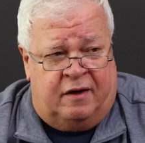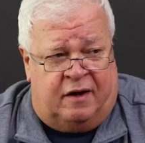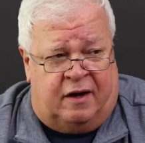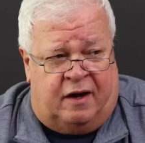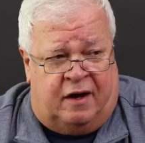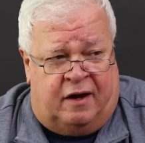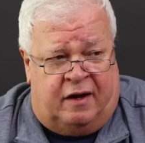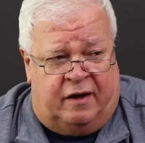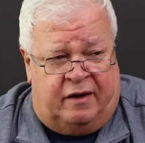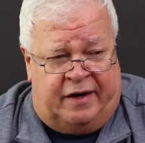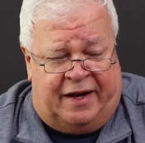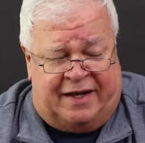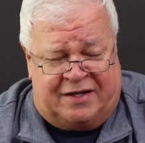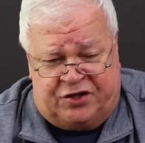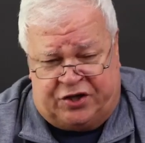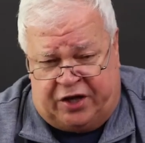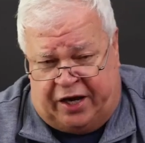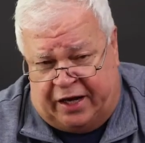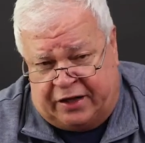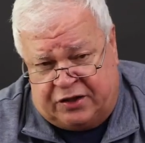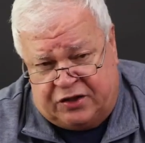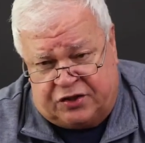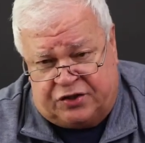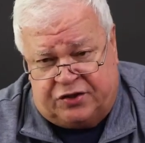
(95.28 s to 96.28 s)
That
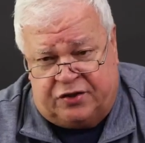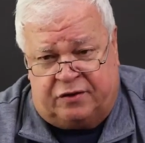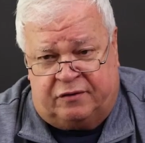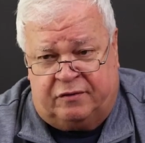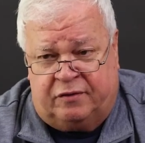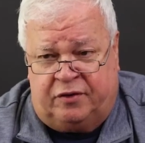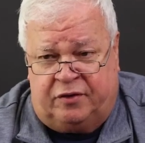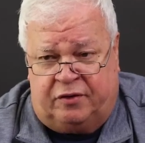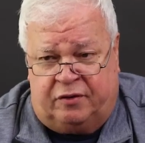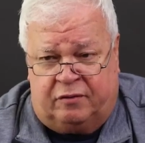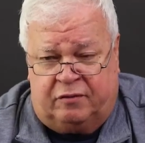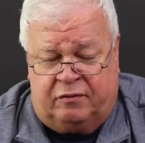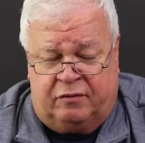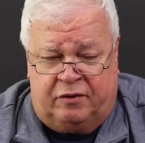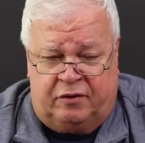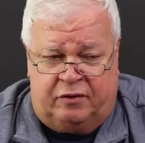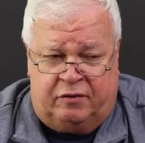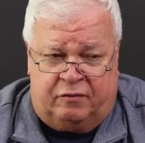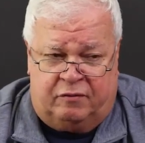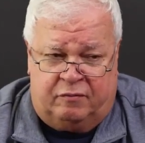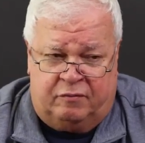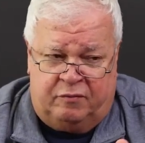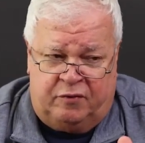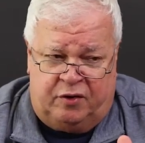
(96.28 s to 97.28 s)
changes
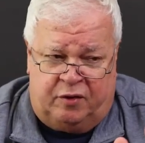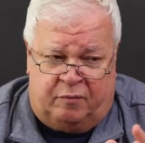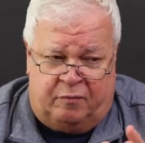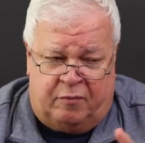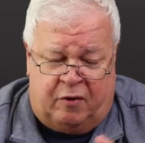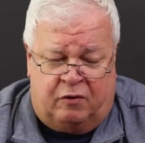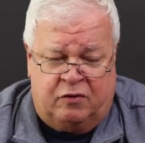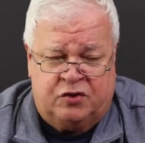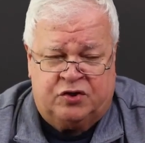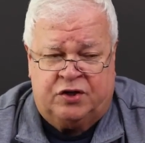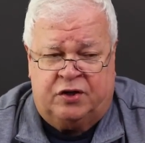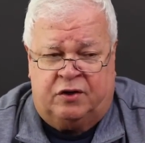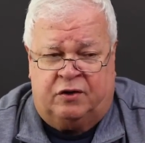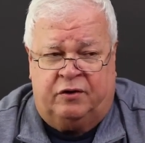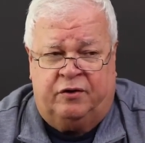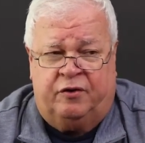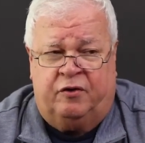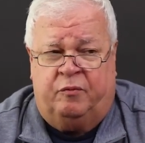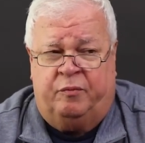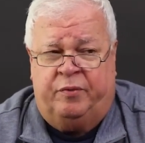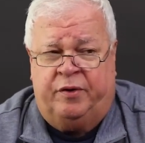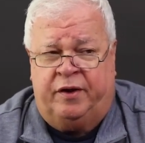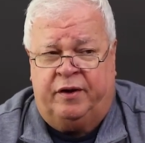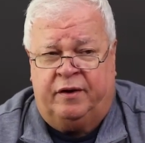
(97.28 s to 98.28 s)
your motion a
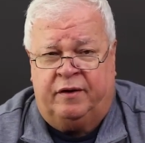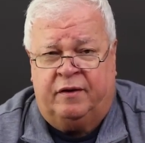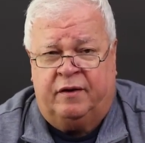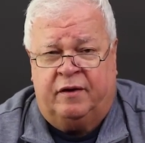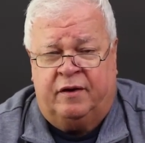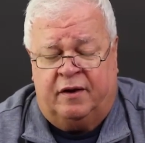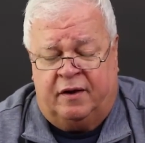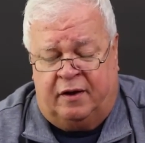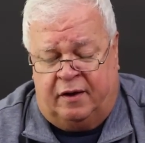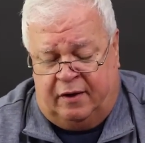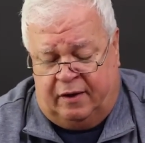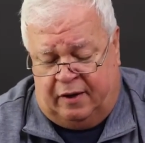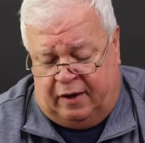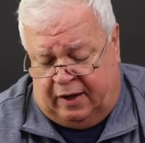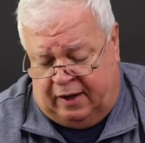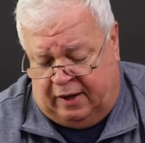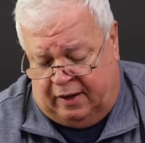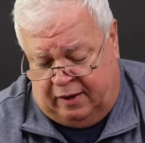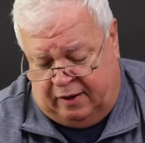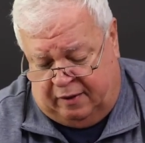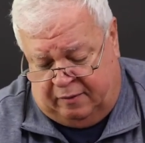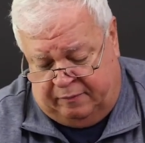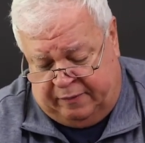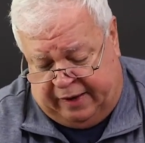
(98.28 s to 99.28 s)
little bit,
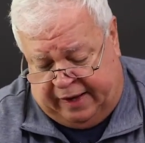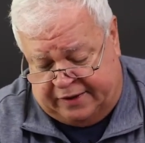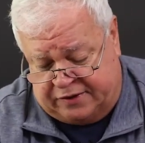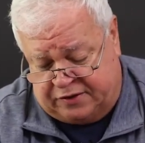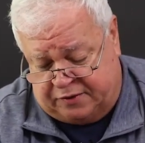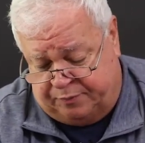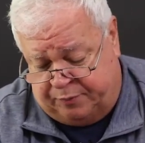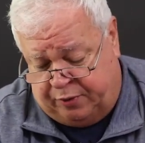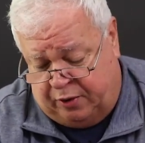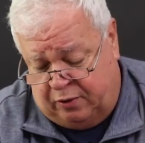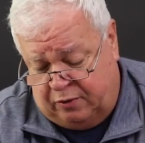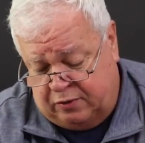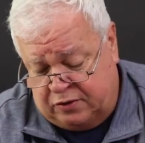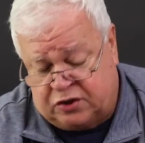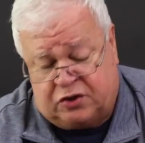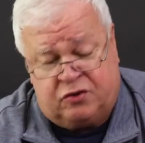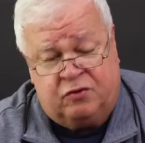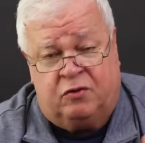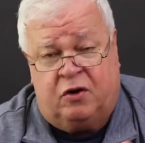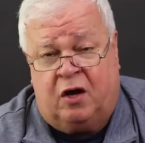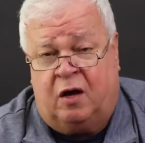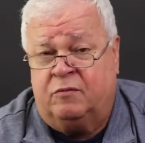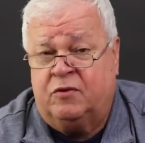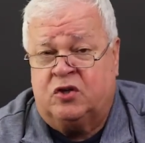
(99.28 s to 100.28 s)
as opposed
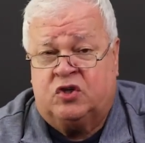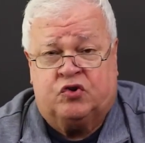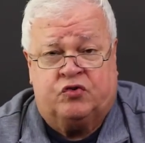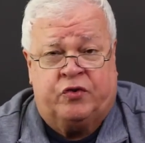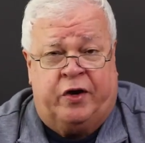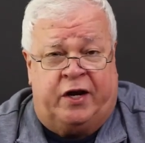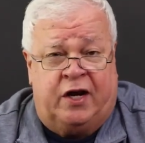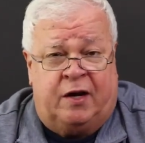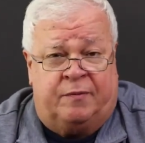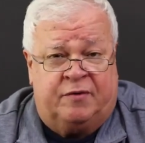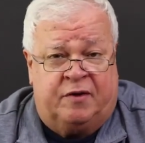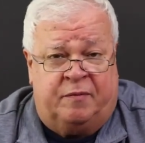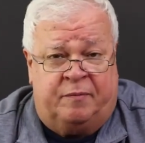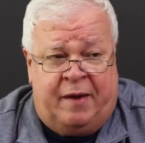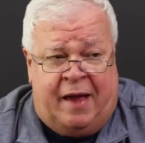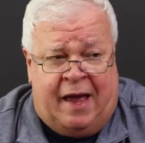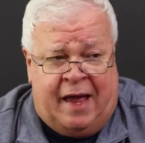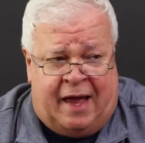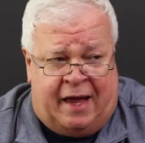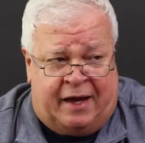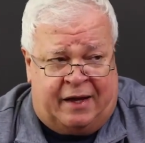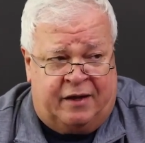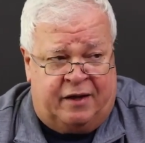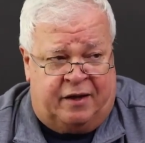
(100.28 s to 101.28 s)
to coming straight up the
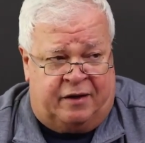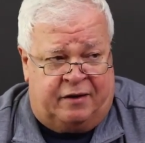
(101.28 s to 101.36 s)
back.